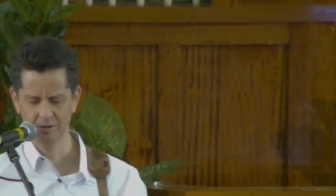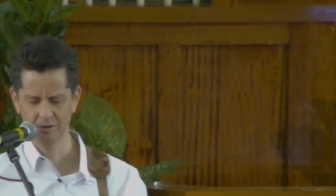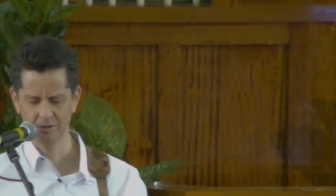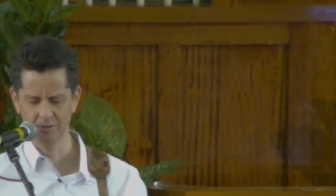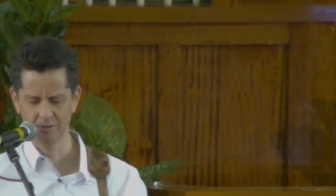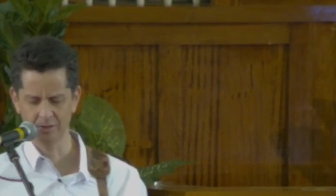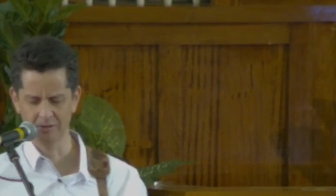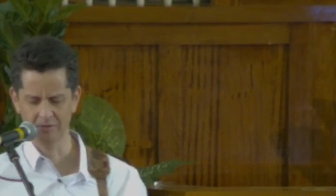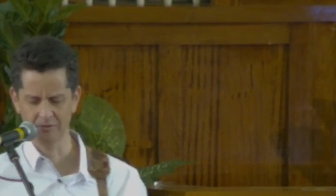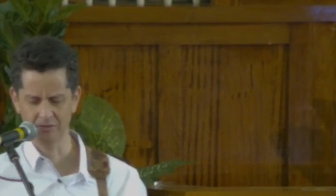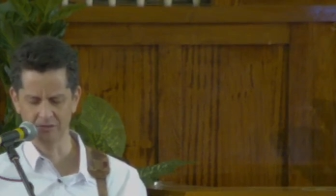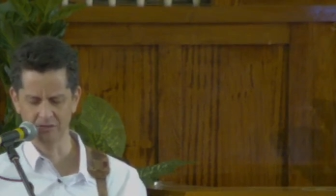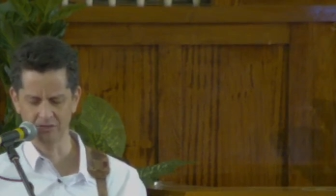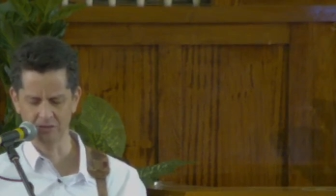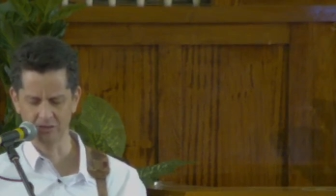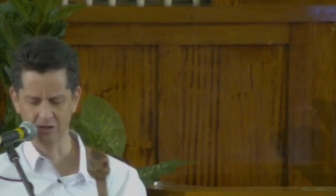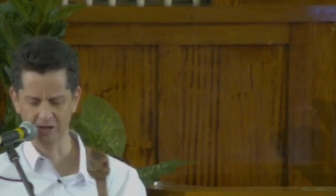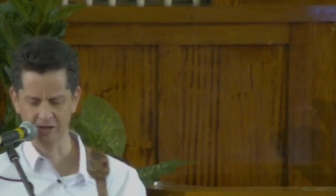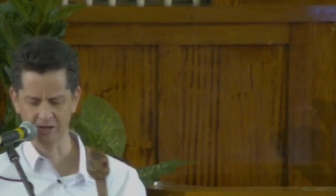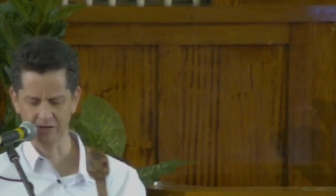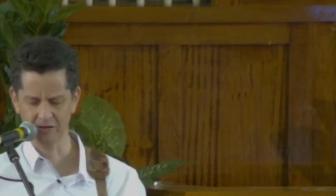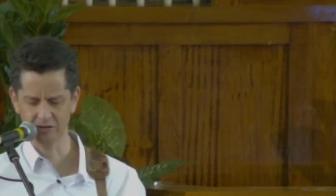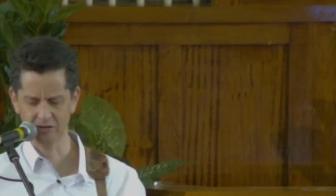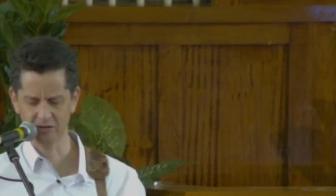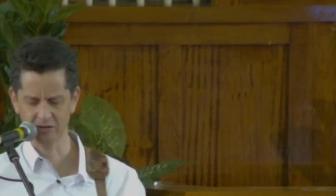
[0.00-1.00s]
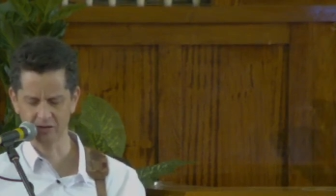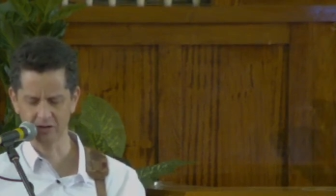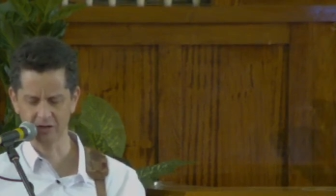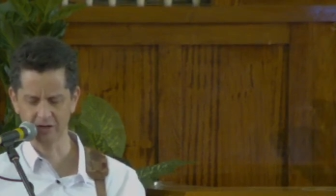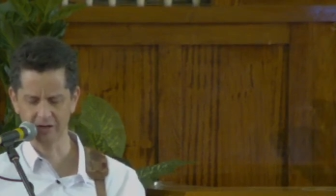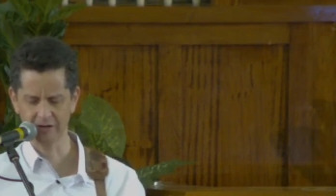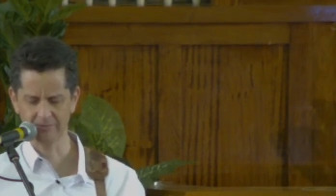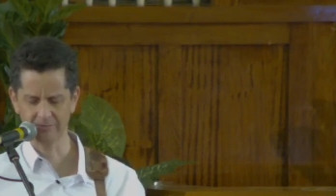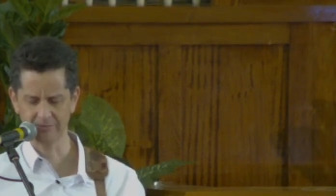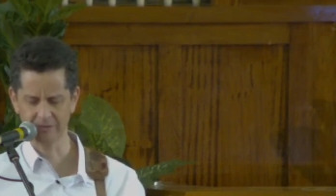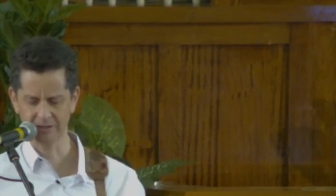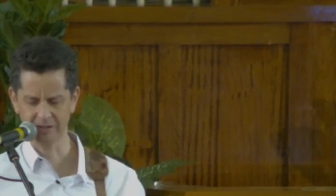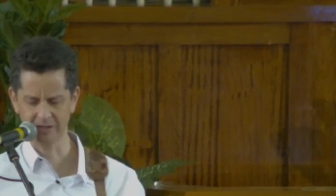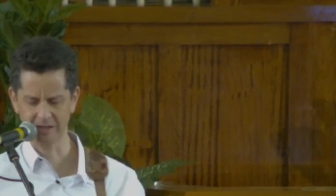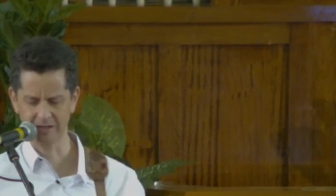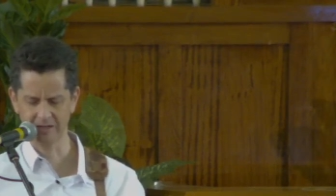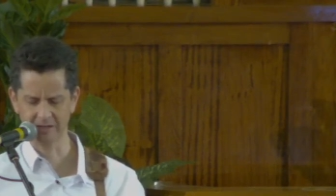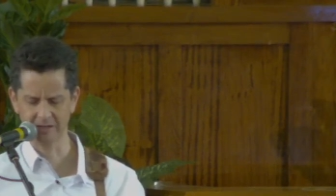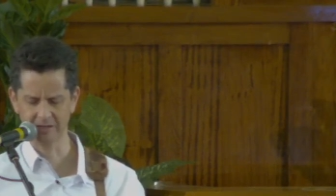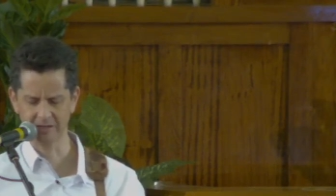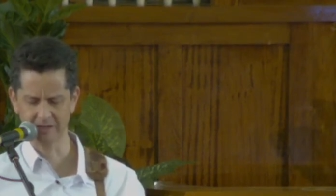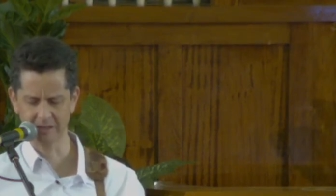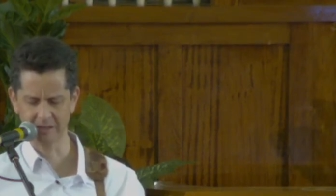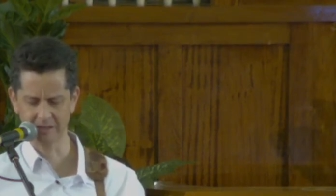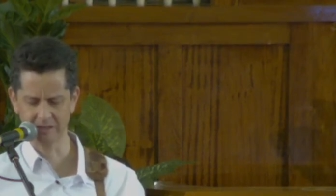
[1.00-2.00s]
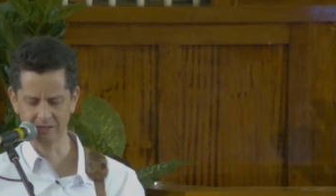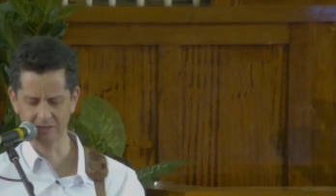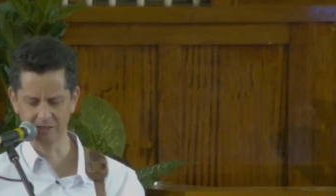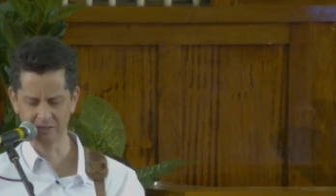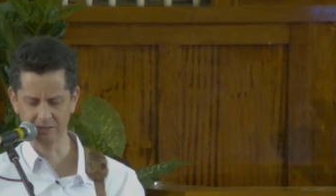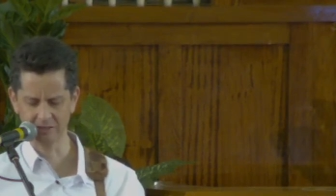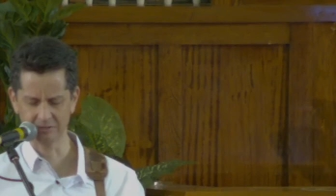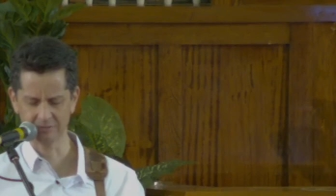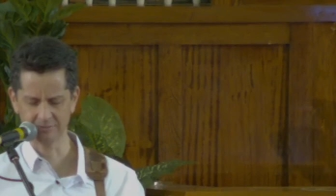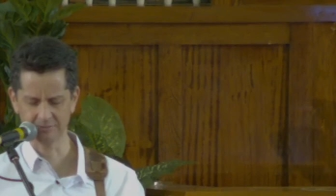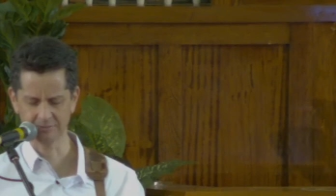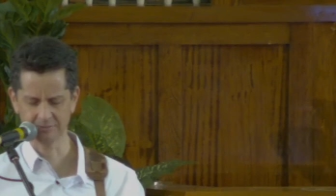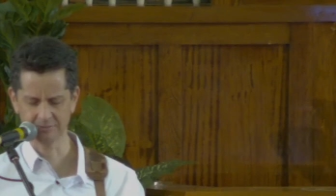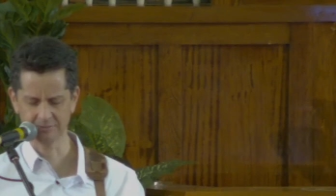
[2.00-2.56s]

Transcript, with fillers: where every tri- tribe, tongue, and nation,